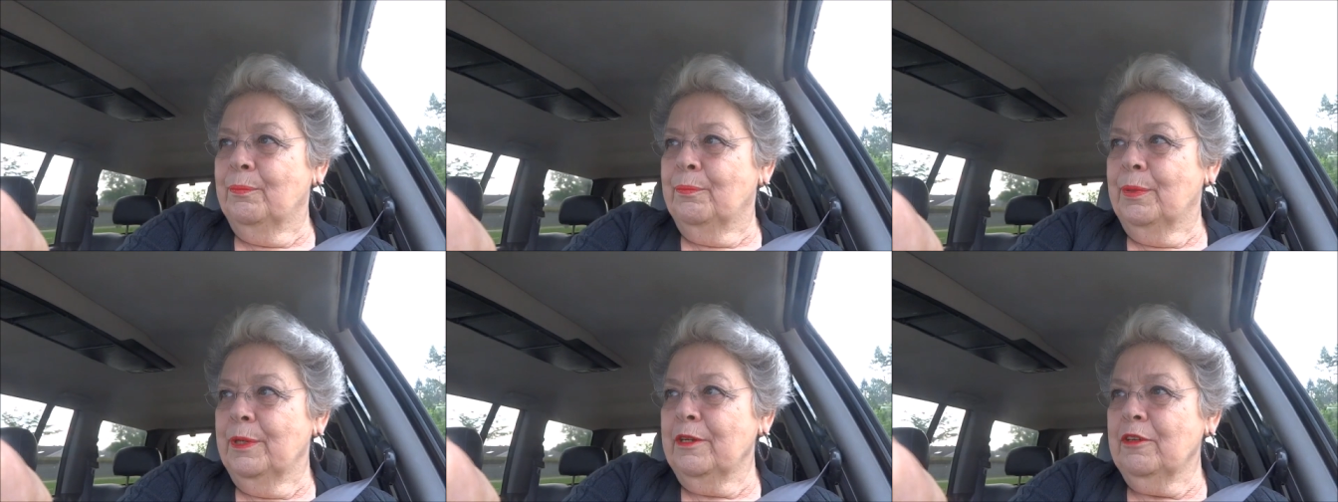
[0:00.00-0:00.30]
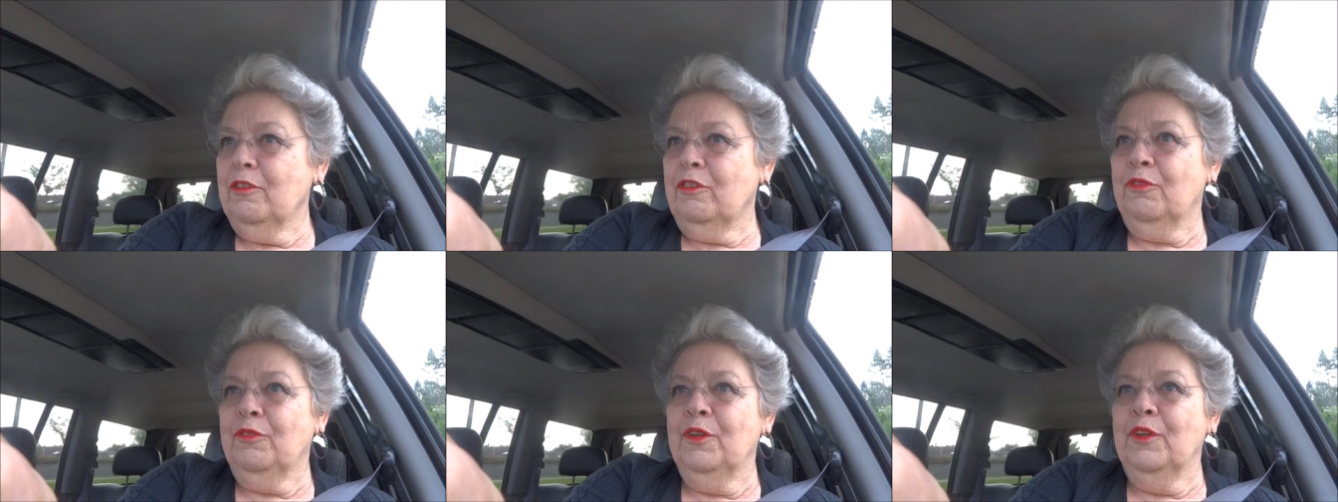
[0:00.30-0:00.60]

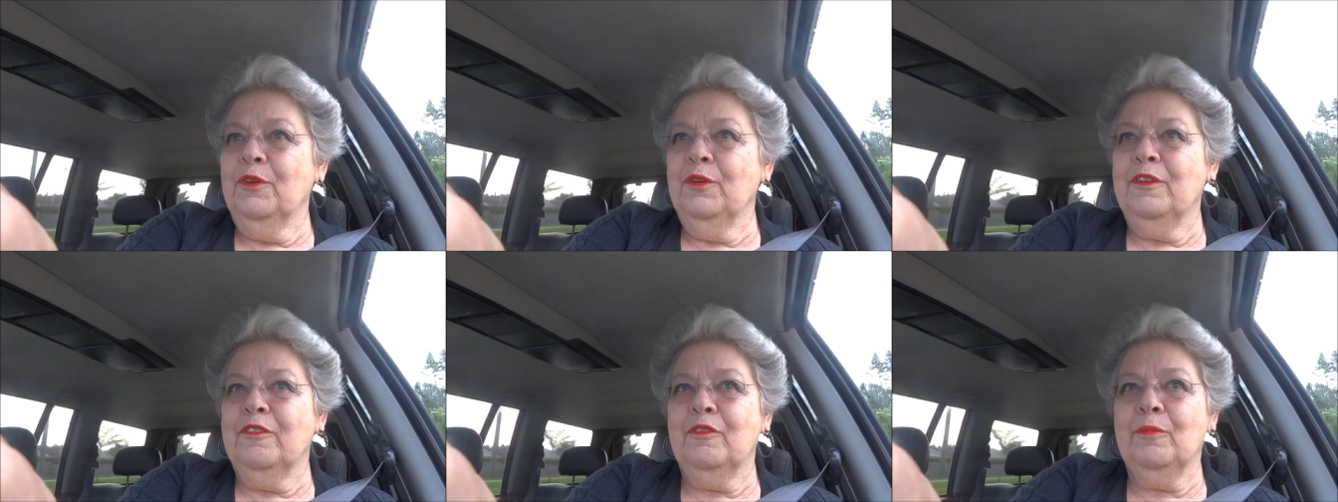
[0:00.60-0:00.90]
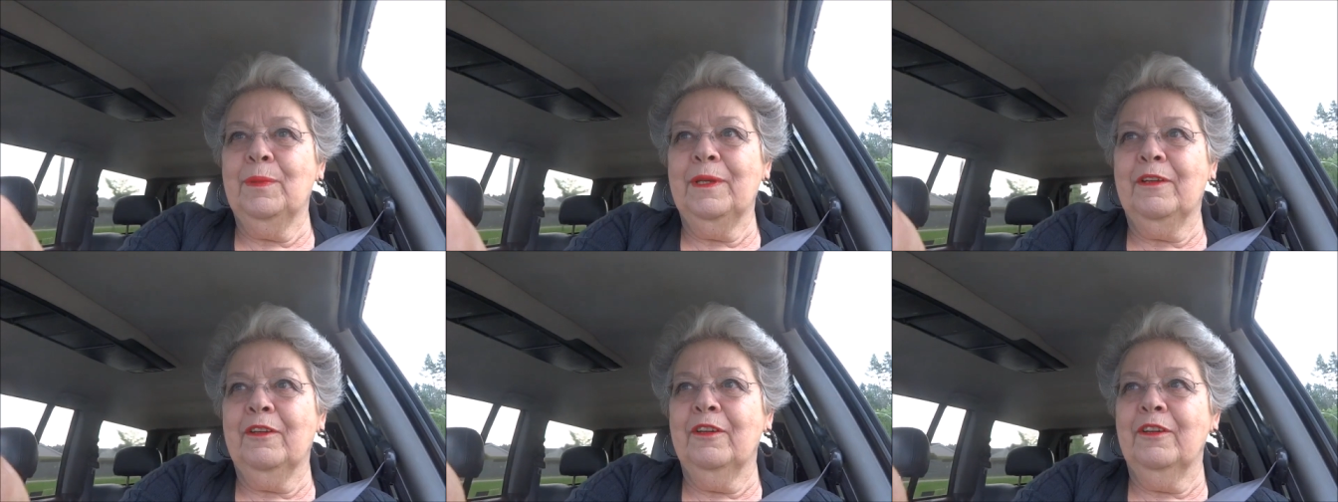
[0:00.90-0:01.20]
British viewers
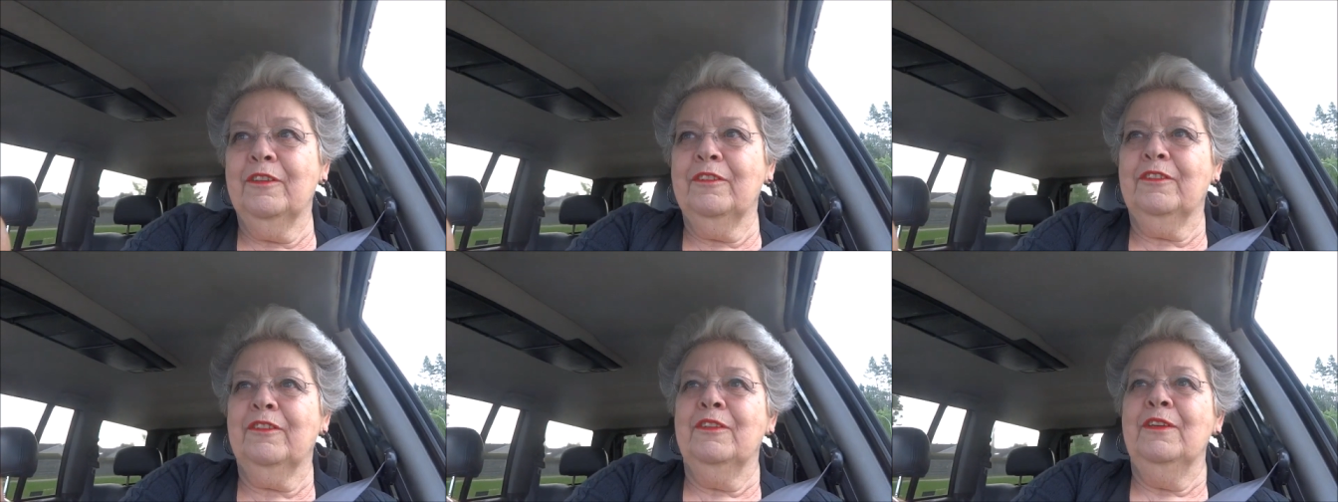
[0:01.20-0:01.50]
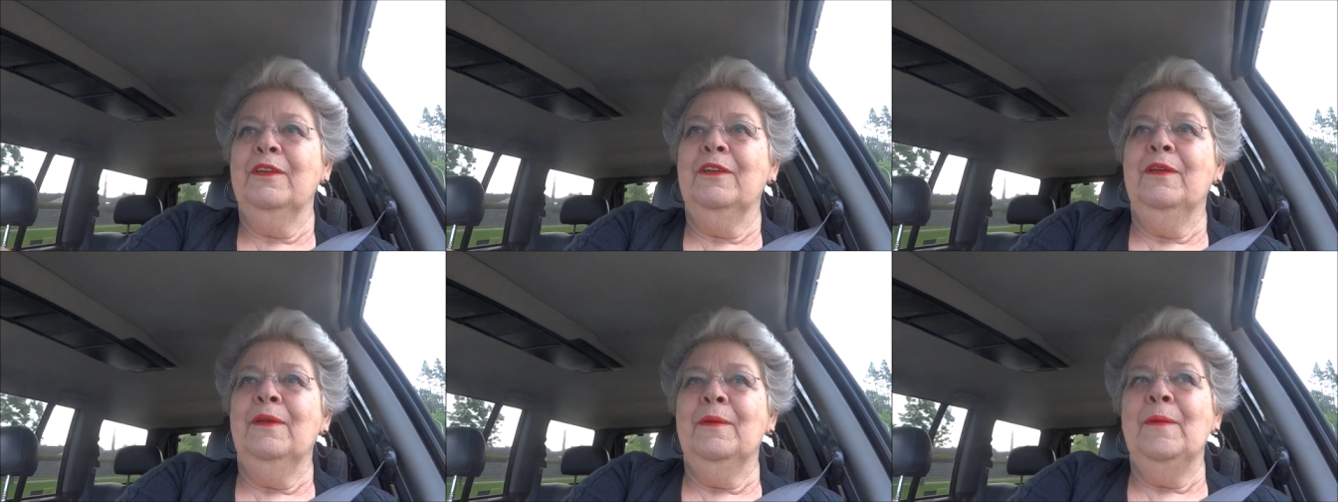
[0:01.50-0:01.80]
because,
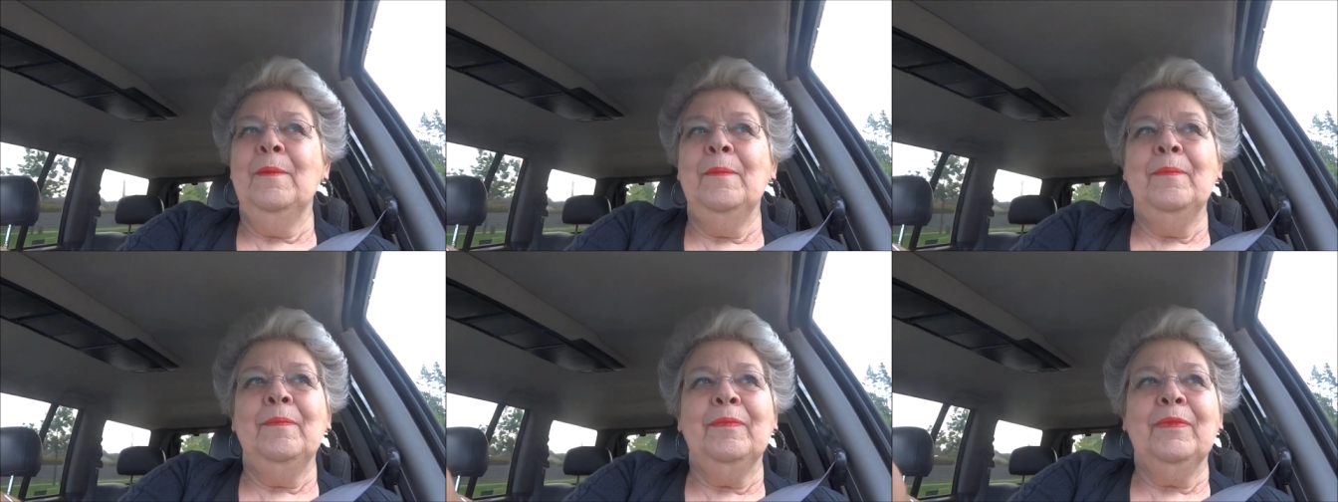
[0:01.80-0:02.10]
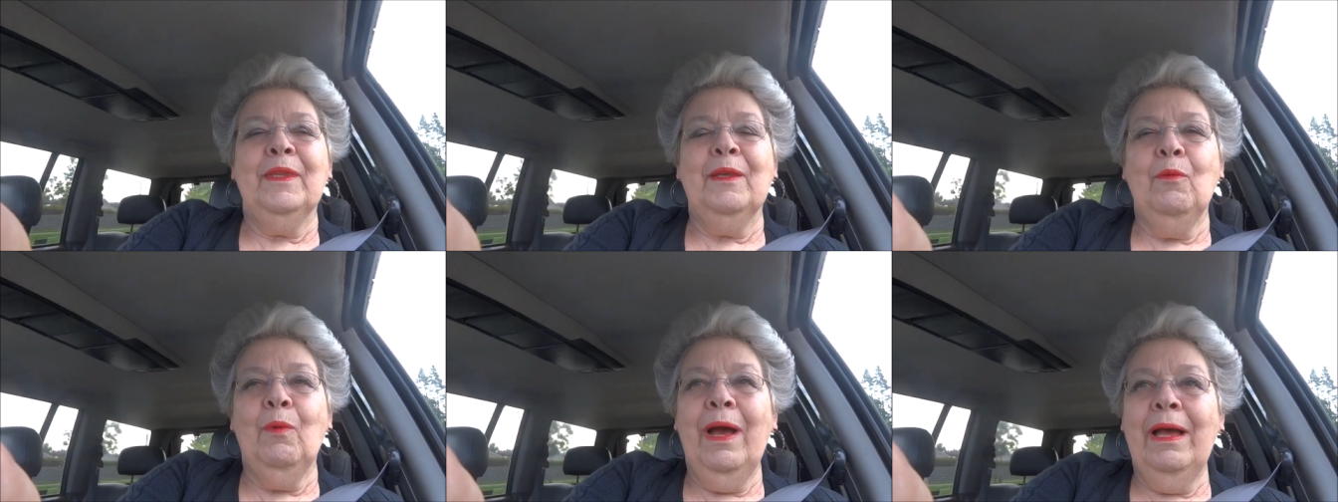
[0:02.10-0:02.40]

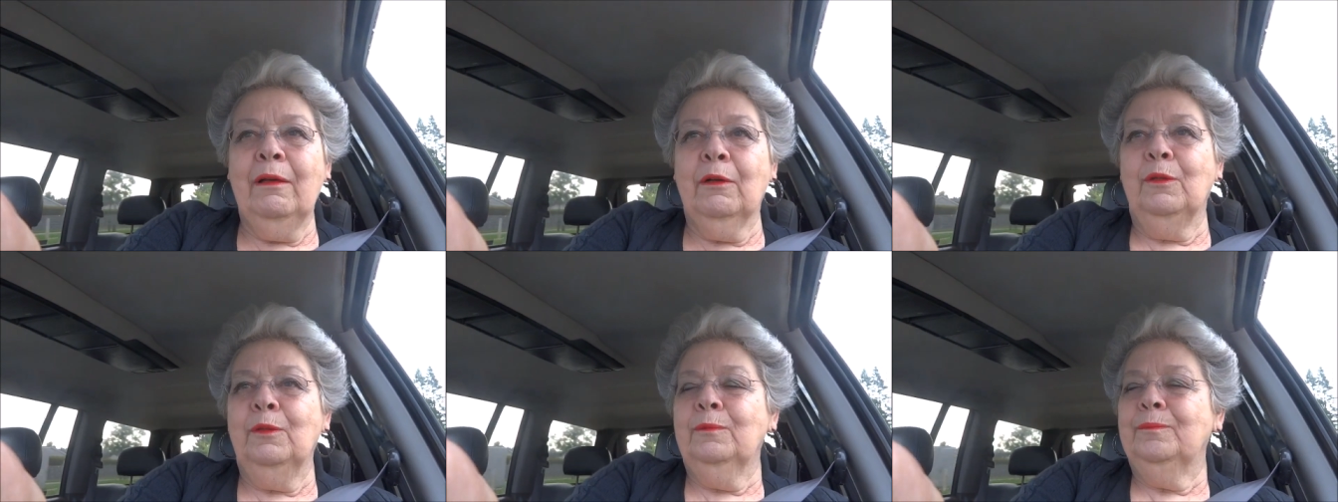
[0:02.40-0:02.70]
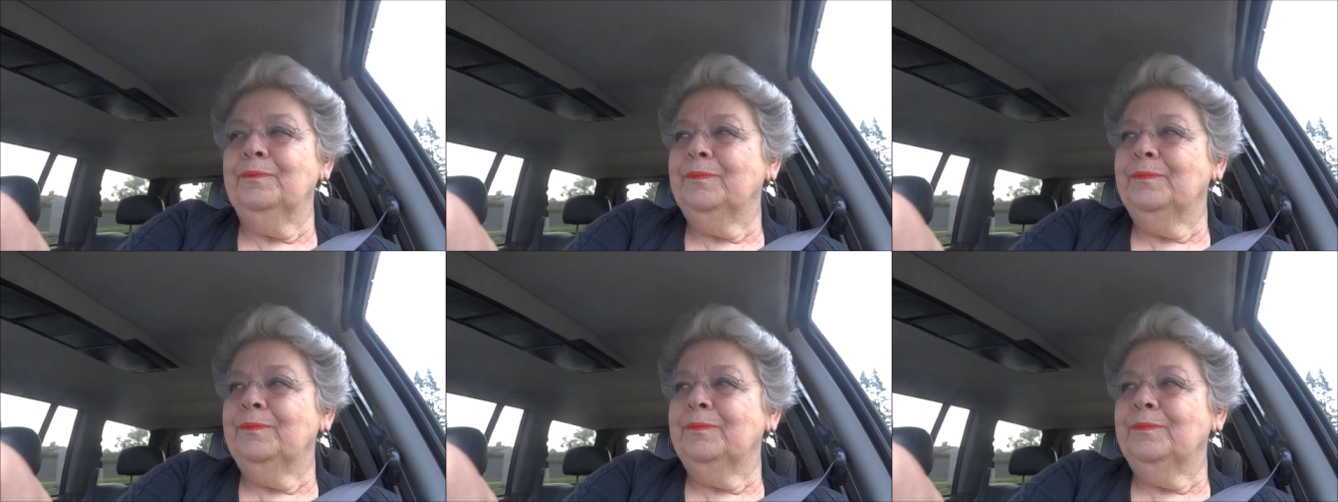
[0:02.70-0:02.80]
wow,